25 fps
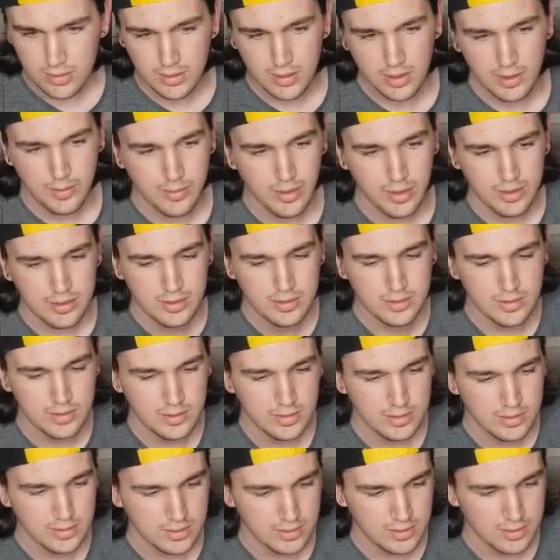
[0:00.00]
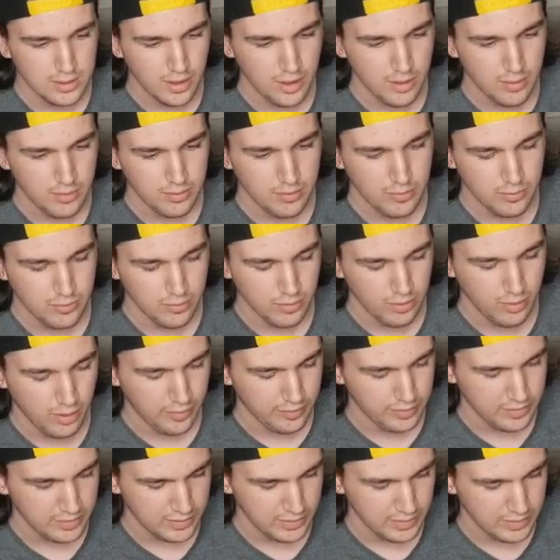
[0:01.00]
imagine this is the top. Well,
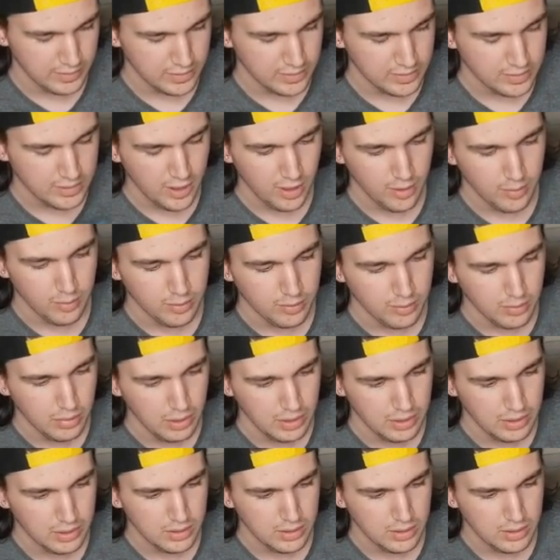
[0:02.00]
obviously it's the top, but